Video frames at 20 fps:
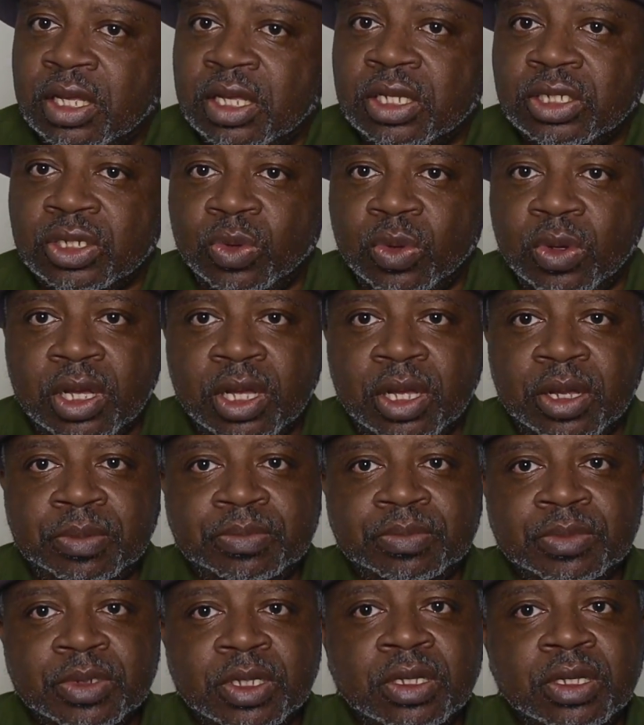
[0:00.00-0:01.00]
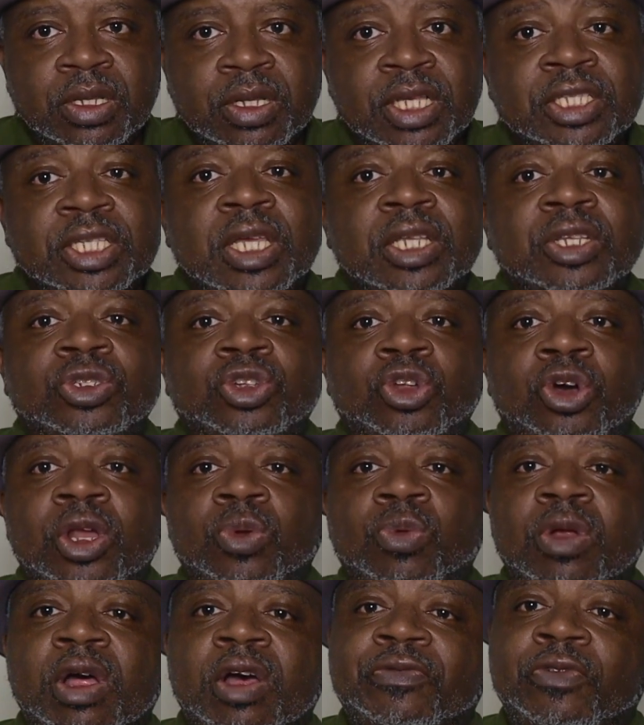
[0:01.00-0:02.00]
So let's get
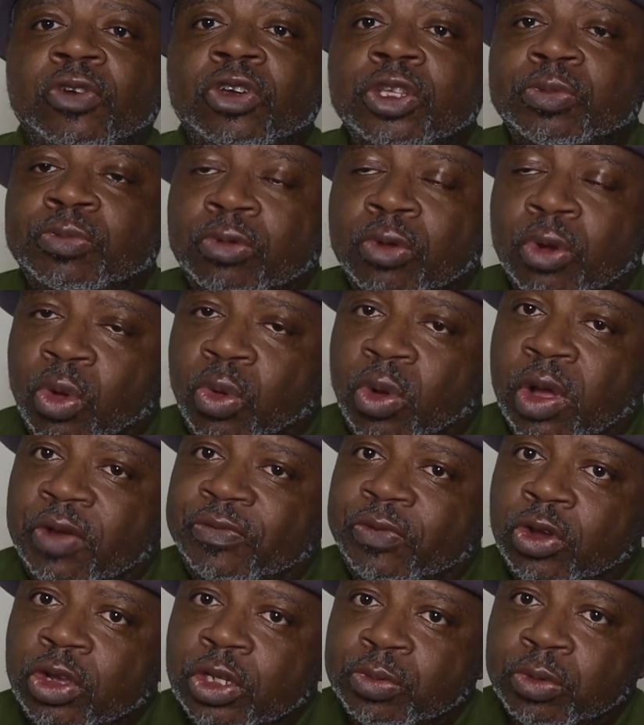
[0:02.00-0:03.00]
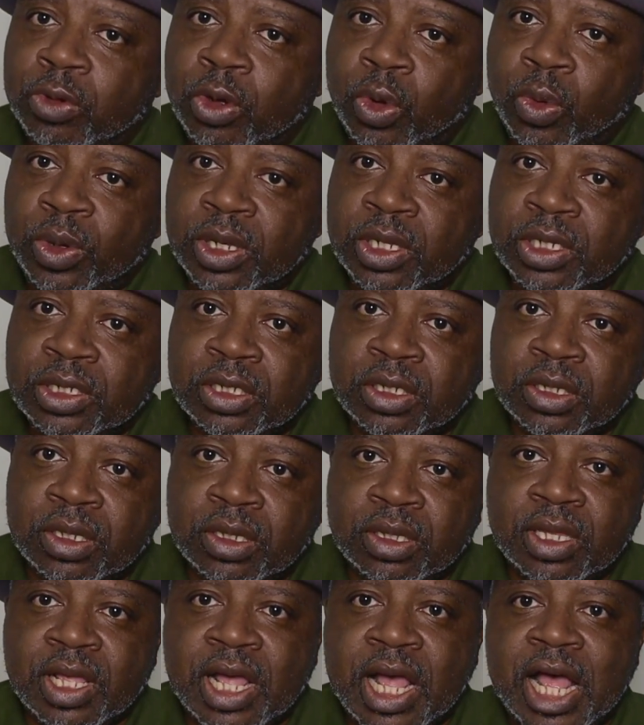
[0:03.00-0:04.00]
started with our first pro. Our first pro is
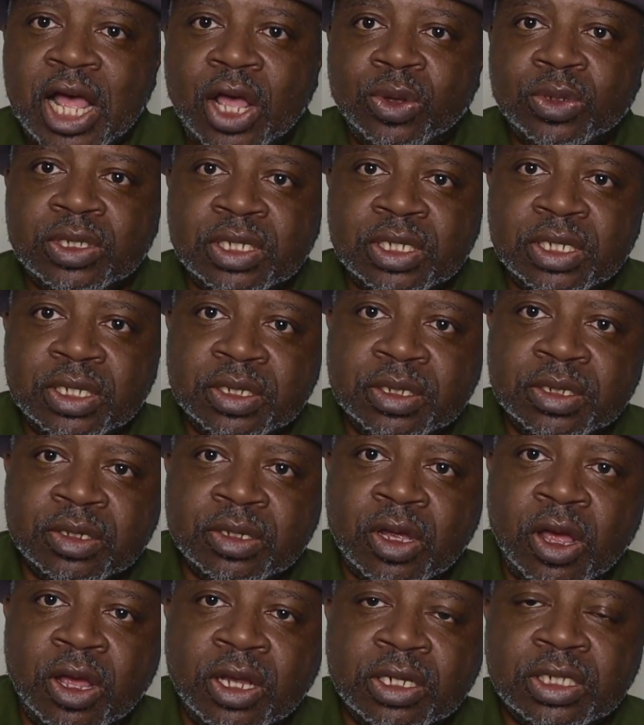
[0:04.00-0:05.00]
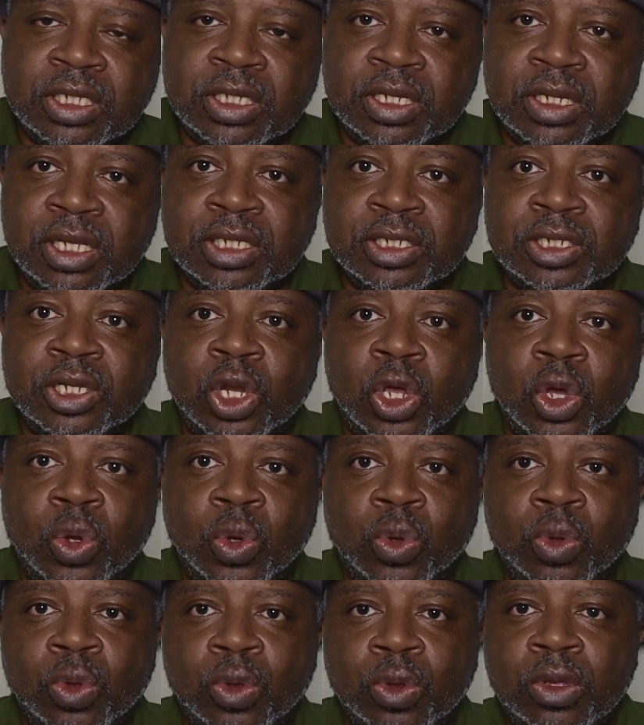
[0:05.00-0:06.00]
the housing cost is
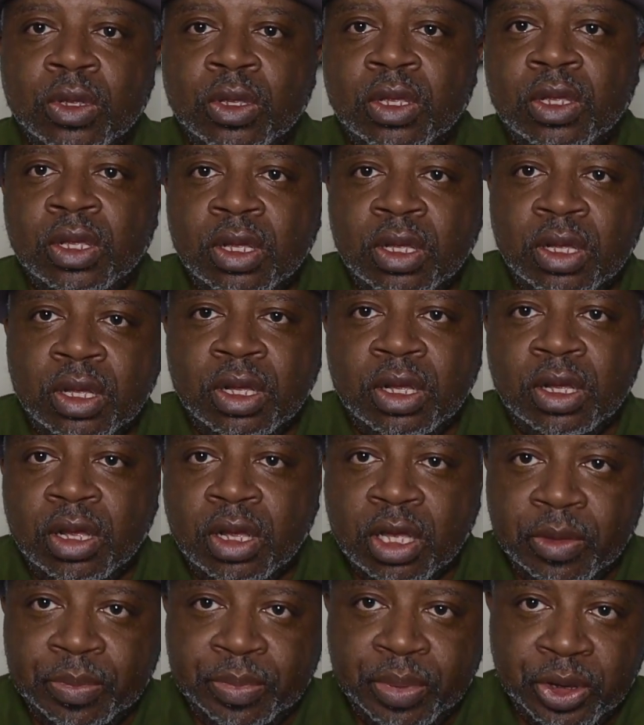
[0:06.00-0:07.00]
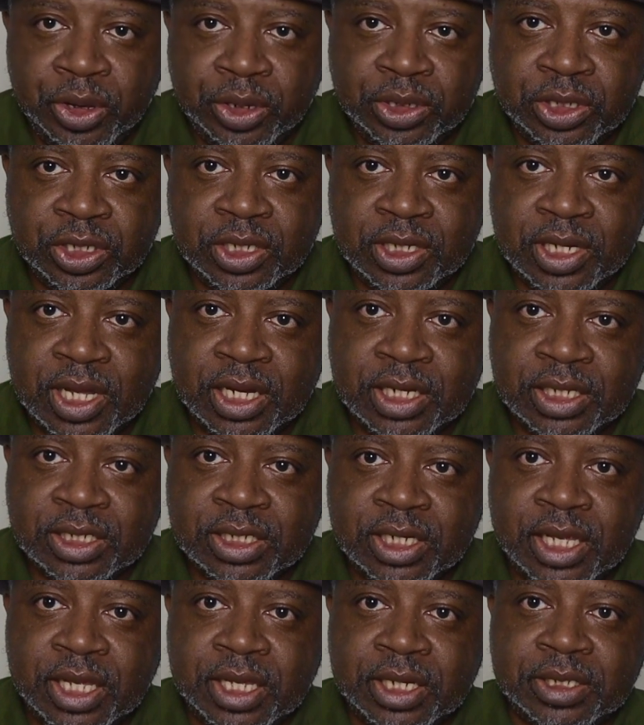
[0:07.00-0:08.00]
low compared to the United
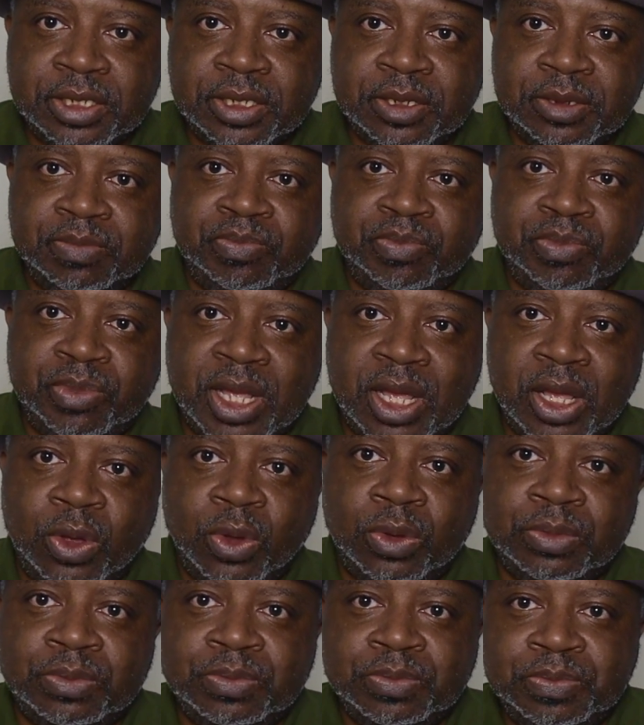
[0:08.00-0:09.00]
States. Now,